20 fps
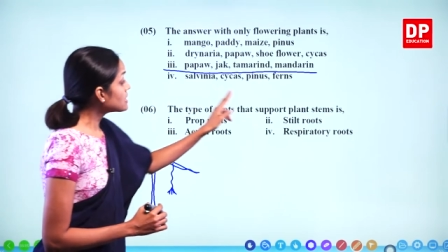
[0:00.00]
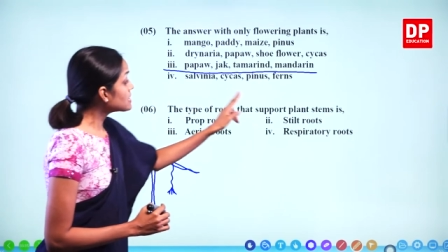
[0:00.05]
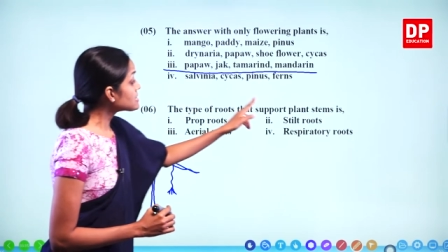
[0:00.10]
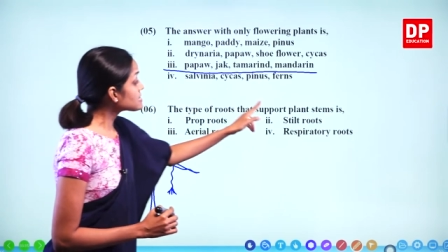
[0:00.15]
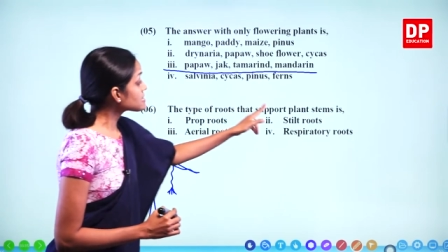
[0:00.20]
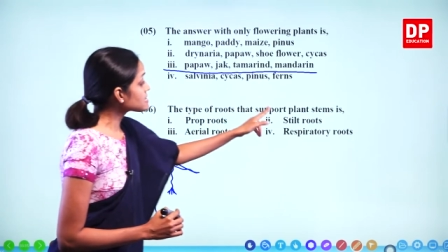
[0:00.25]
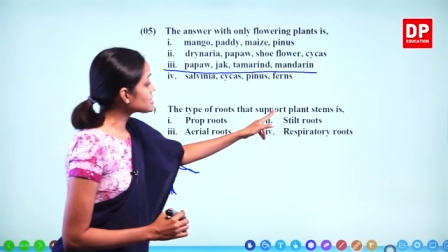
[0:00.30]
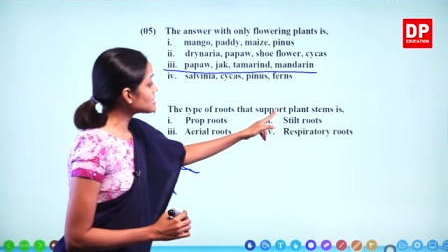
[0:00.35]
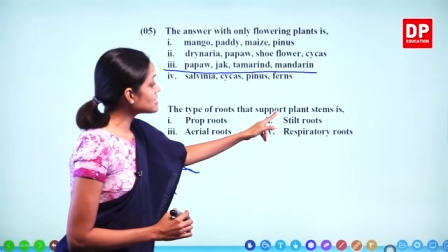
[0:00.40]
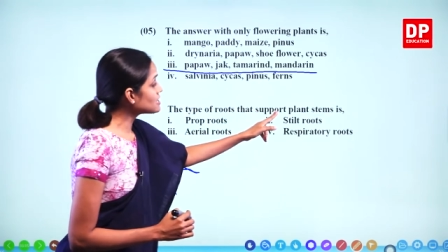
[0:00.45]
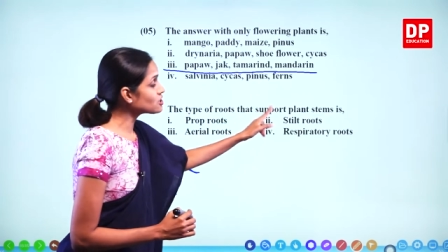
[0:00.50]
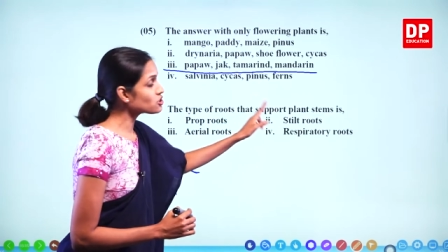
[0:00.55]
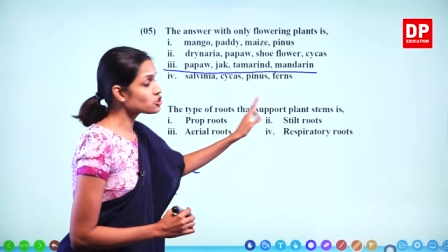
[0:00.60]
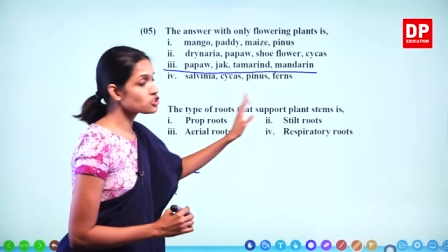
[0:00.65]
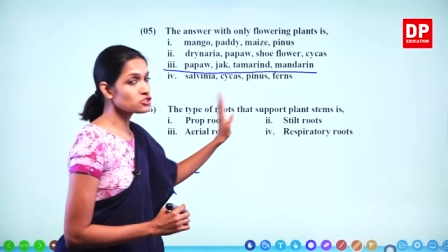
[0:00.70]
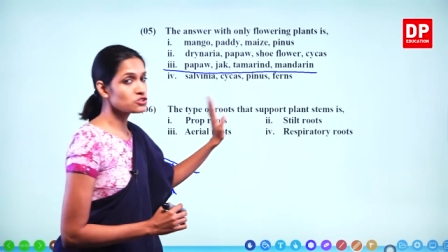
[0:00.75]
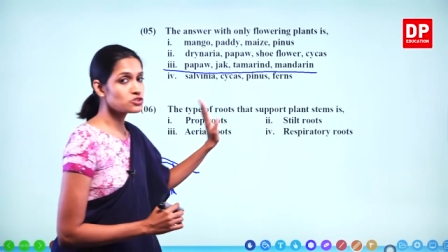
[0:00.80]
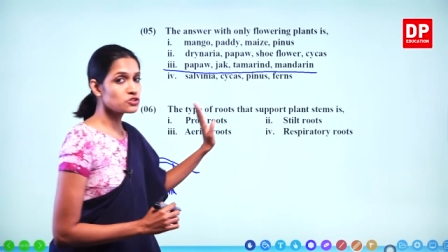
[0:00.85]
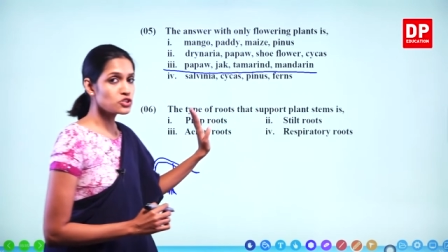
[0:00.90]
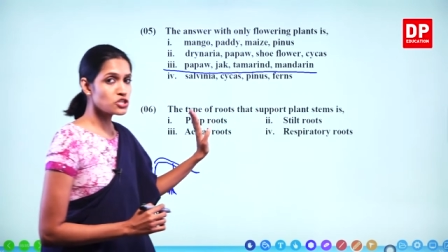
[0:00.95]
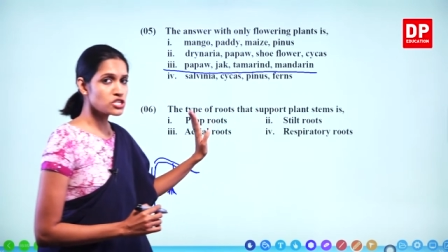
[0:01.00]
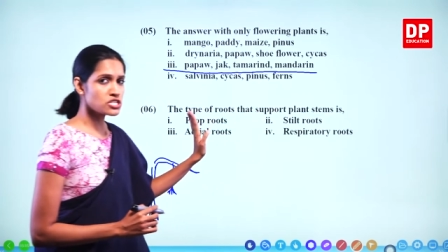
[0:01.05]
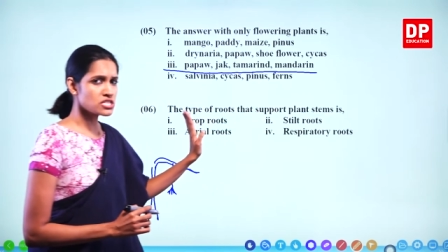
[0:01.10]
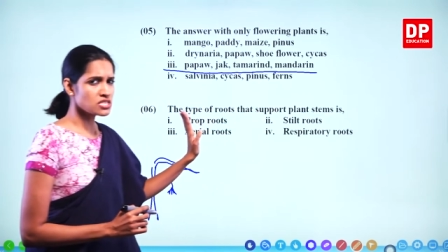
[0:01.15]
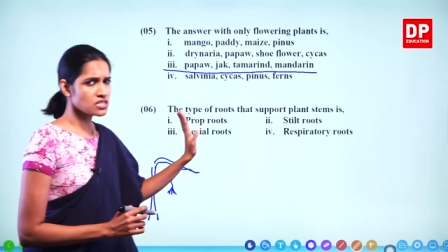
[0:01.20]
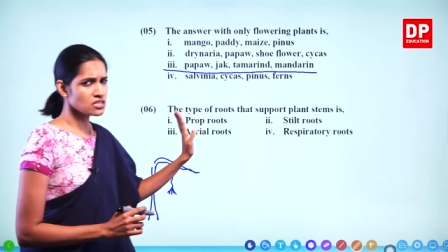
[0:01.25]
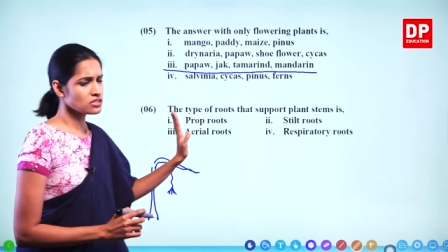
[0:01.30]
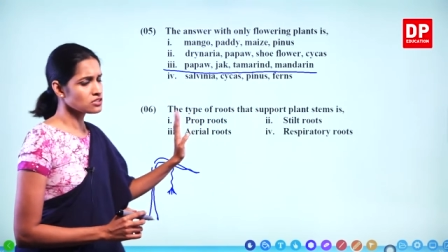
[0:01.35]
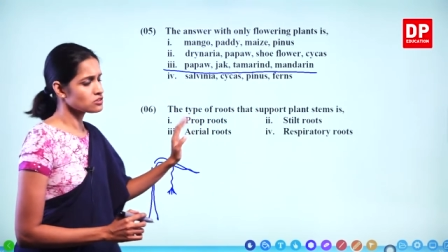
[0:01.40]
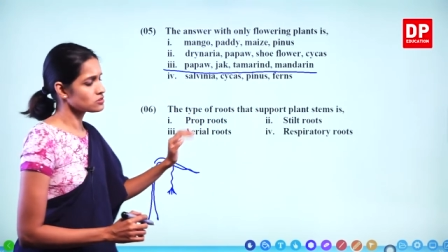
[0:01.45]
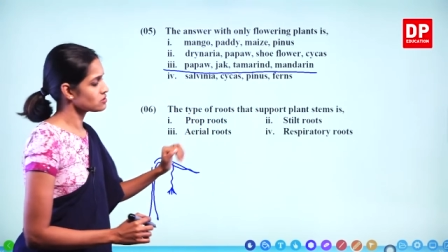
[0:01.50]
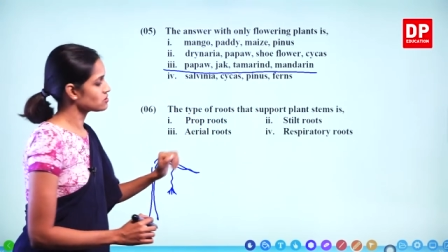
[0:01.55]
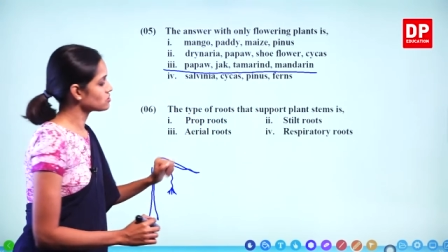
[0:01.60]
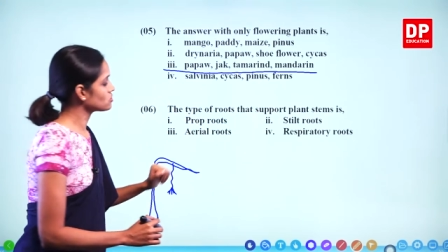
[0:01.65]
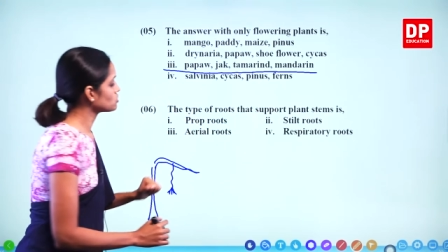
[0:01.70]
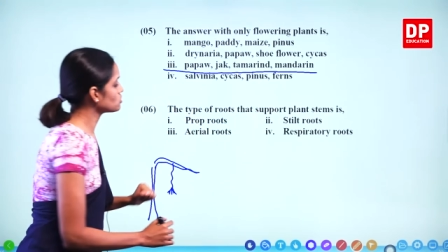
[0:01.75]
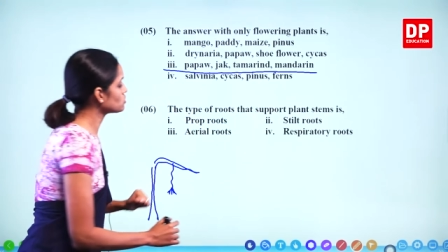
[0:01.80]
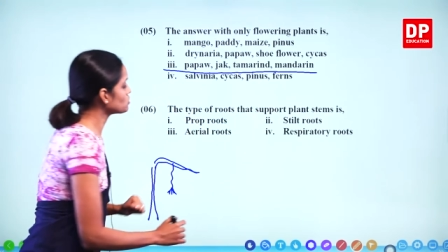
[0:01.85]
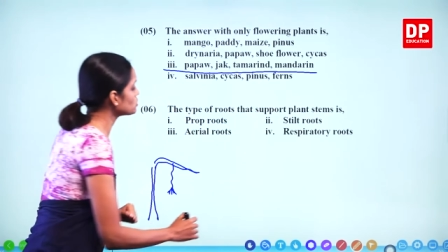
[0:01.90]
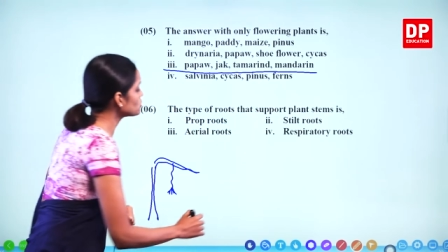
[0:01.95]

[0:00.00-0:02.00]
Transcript: Stilt roots. Do